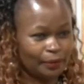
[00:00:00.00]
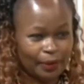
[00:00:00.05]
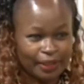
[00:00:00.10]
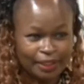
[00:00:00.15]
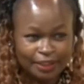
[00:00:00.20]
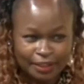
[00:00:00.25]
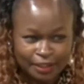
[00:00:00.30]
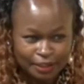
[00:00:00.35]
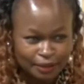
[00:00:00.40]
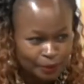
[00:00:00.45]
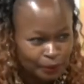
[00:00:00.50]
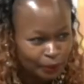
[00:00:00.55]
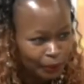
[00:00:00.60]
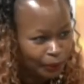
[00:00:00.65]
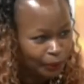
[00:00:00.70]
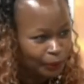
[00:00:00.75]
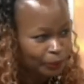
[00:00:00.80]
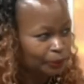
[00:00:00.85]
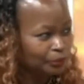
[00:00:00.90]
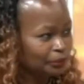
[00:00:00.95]

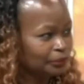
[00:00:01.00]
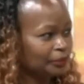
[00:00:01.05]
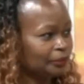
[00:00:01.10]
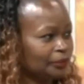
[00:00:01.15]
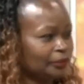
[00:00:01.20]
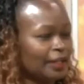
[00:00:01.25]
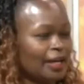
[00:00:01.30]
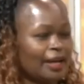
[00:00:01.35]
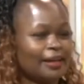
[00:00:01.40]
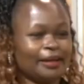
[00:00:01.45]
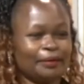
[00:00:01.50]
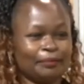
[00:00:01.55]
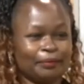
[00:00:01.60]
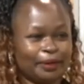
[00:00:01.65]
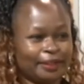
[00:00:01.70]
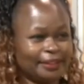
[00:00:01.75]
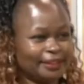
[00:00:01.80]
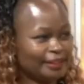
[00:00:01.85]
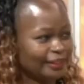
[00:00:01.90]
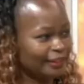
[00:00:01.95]
Waitito,
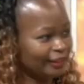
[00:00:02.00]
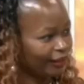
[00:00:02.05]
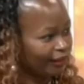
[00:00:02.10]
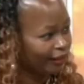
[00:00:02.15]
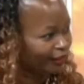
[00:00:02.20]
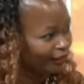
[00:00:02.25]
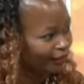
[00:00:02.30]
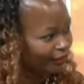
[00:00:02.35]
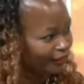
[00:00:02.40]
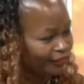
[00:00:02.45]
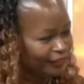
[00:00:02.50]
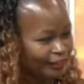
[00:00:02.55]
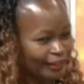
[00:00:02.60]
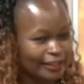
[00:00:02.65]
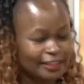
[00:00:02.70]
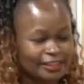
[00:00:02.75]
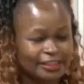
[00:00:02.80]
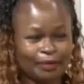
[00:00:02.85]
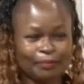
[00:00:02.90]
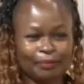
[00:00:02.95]
Kalembendile,
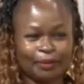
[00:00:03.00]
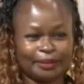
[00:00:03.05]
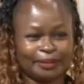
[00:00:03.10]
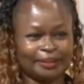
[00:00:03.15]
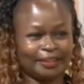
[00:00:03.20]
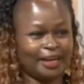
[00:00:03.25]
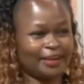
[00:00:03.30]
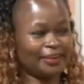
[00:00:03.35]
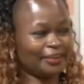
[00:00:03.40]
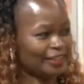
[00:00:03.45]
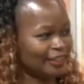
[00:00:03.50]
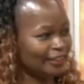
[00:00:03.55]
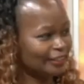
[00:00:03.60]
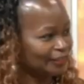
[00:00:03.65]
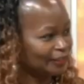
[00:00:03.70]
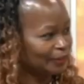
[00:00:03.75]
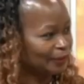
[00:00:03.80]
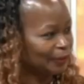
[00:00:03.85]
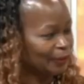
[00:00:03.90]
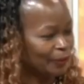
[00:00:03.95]
mm-hmm. Esther
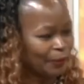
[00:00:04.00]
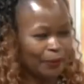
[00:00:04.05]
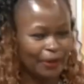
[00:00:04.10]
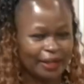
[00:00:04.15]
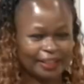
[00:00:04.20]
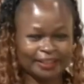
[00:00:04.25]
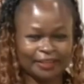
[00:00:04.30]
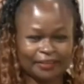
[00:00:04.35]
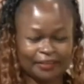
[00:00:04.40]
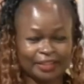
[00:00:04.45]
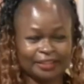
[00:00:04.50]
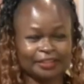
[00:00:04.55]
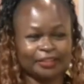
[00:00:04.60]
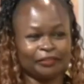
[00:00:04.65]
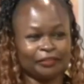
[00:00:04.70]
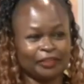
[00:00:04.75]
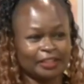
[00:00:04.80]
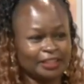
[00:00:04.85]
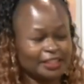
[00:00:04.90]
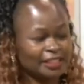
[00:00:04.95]
Pasaris, you know, and the
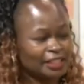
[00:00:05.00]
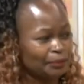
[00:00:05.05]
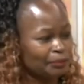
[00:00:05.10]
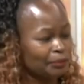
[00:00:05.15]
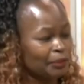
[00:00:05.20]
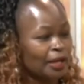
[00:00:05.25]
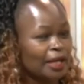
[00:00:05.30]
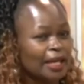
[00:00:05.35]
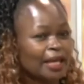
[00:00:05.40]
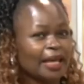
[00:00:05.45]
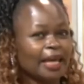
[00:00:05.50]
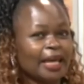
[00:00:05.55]
rest of the team.